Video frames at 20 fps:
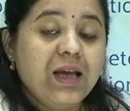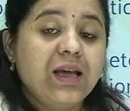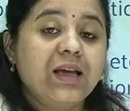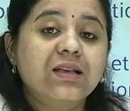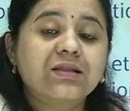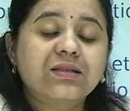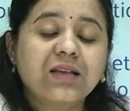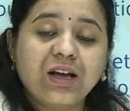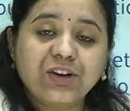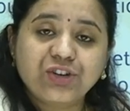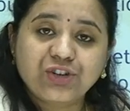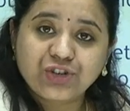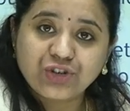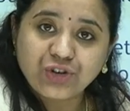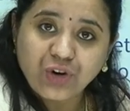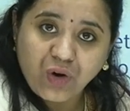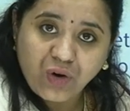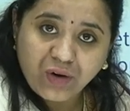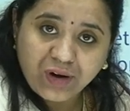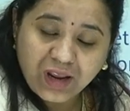He is
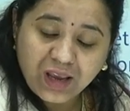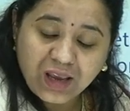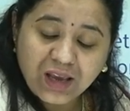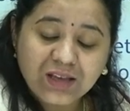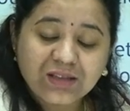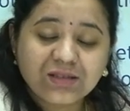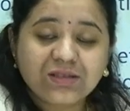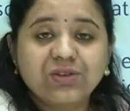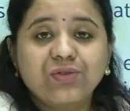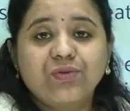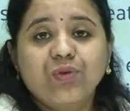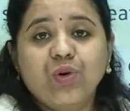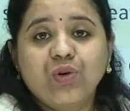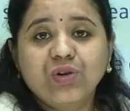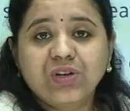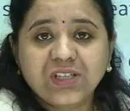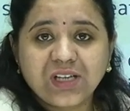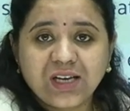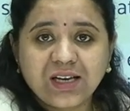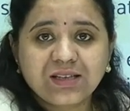assuring his
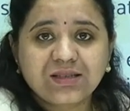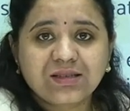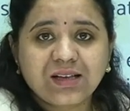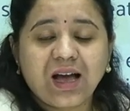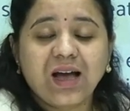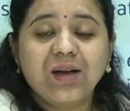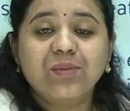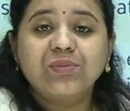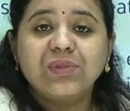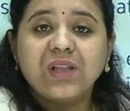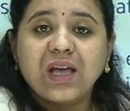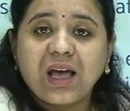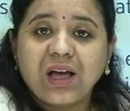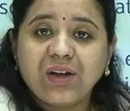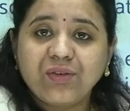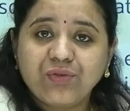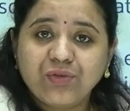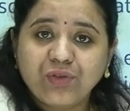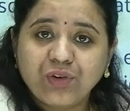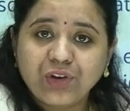devotees, I am
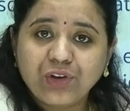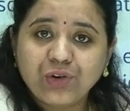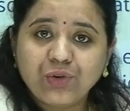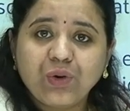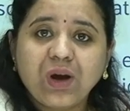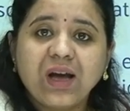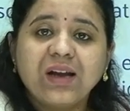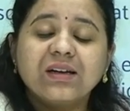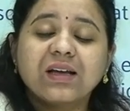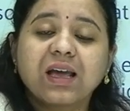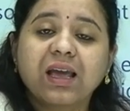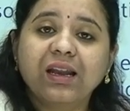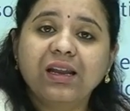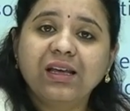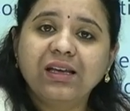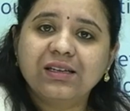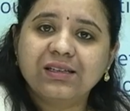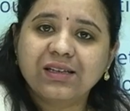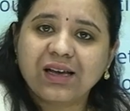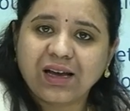there for you at
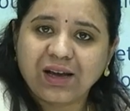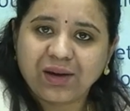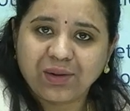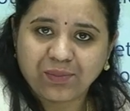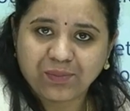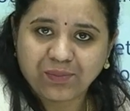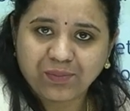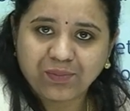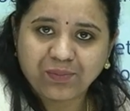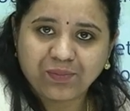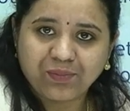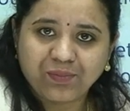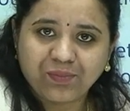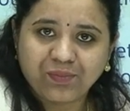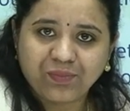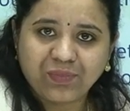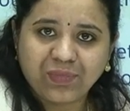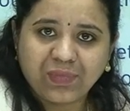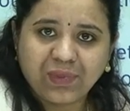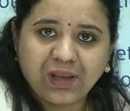any time.
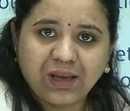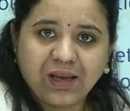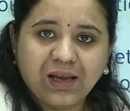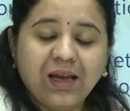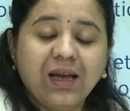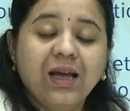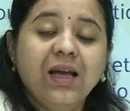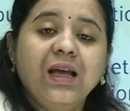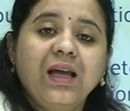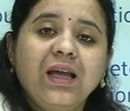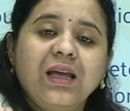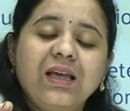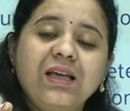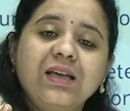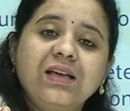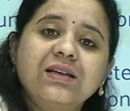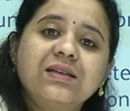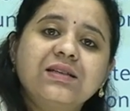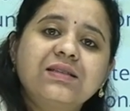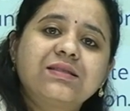
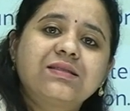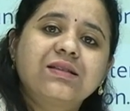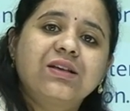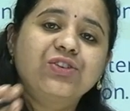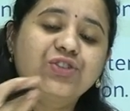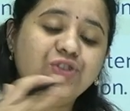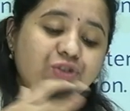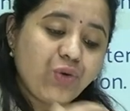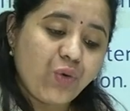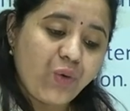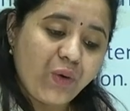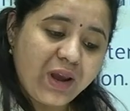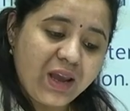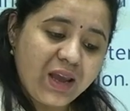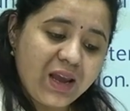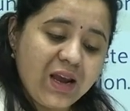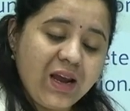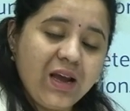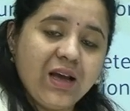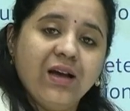He is
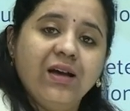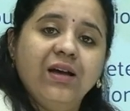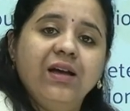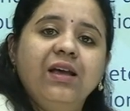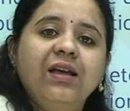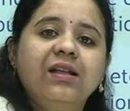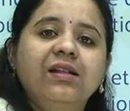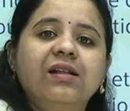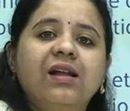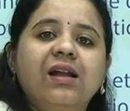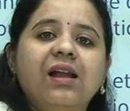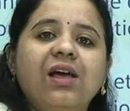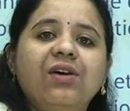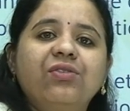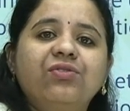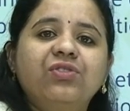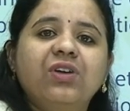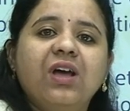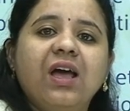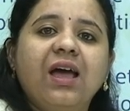showing in the
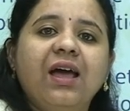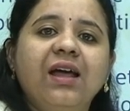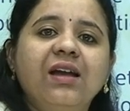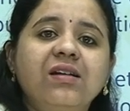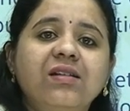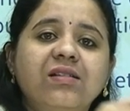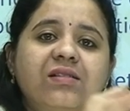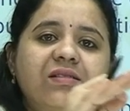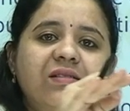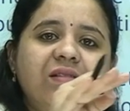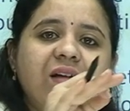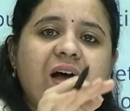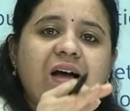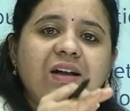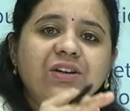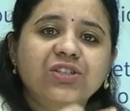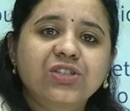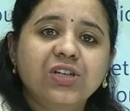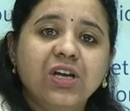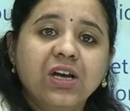left hand
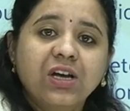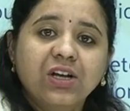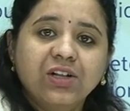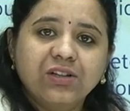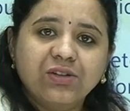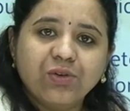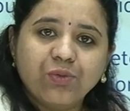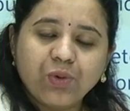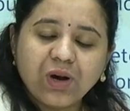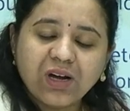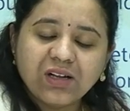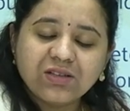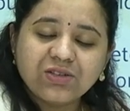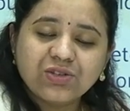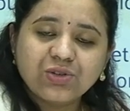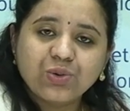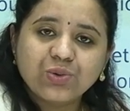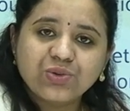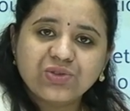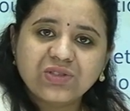that the
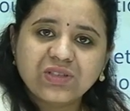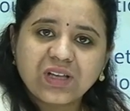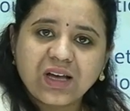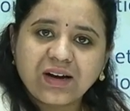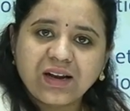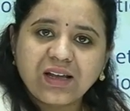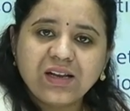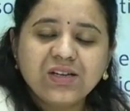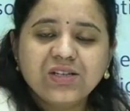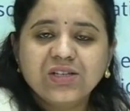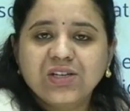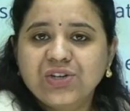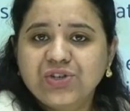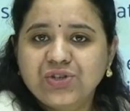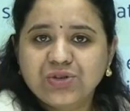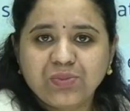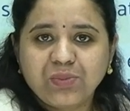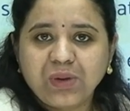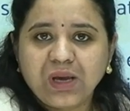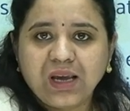ones who surrender
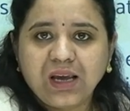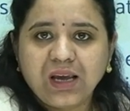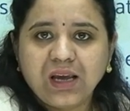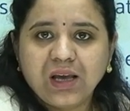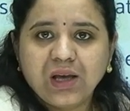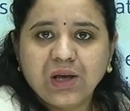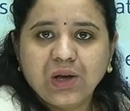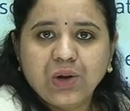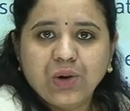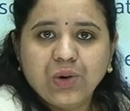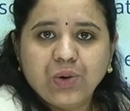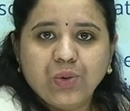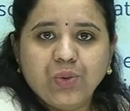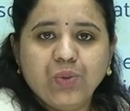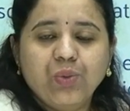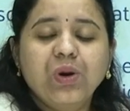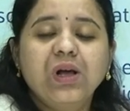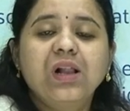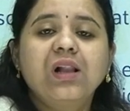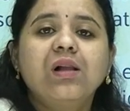to me
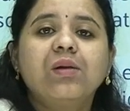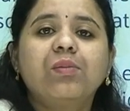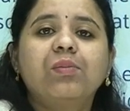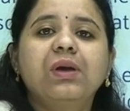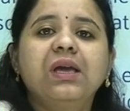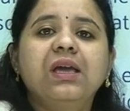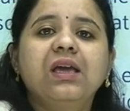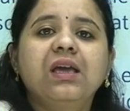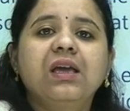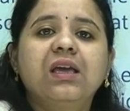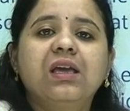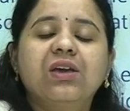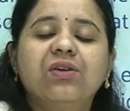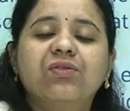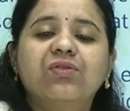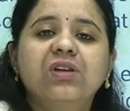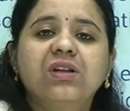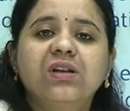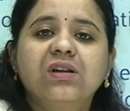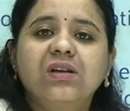will be
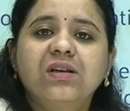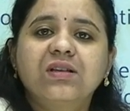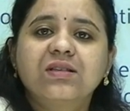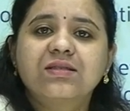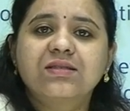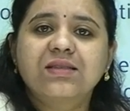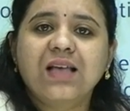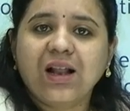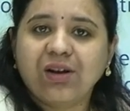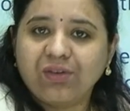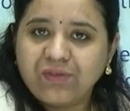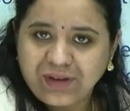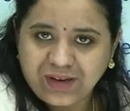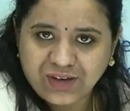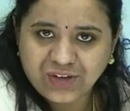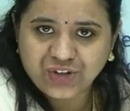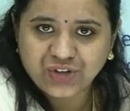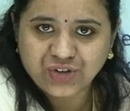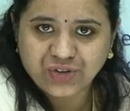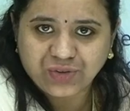given
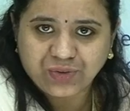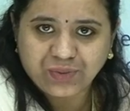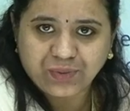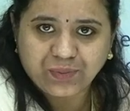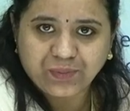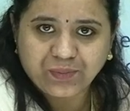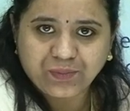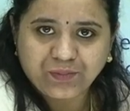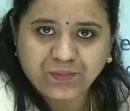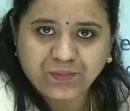salvation.